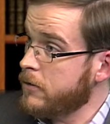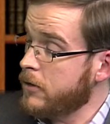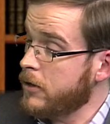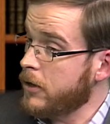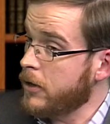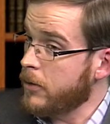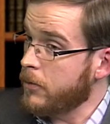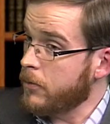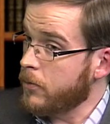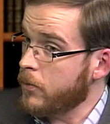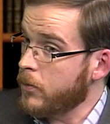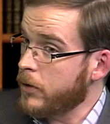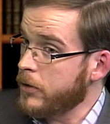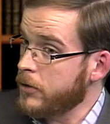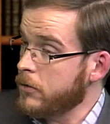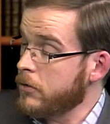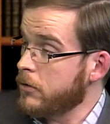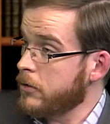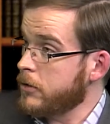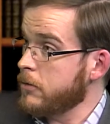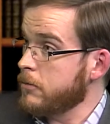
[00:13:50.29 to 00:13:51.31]
when
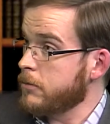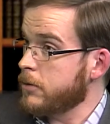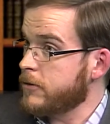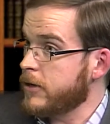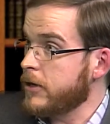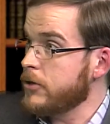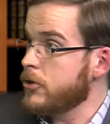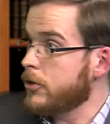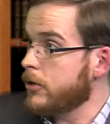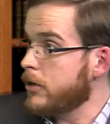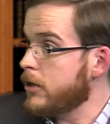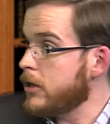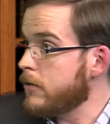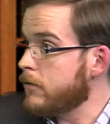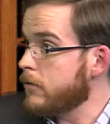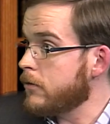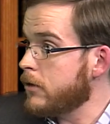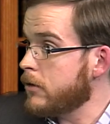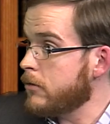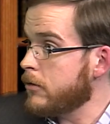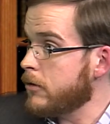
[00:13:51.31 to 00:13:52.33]
you're looking potentially,
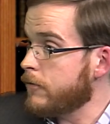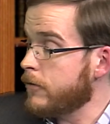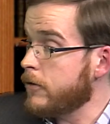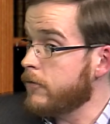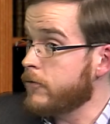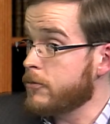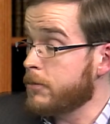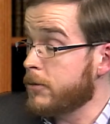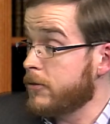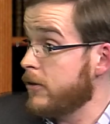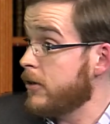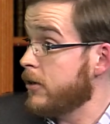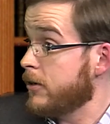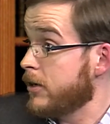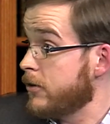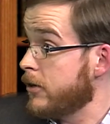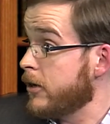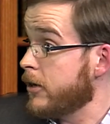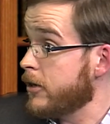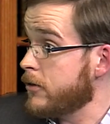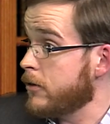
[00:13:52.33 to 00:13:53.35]
even if it's particularly
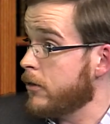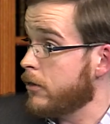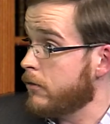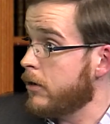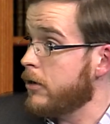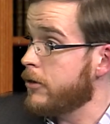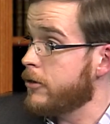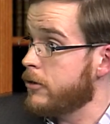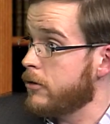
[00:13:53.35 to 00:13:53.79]
nasty threats,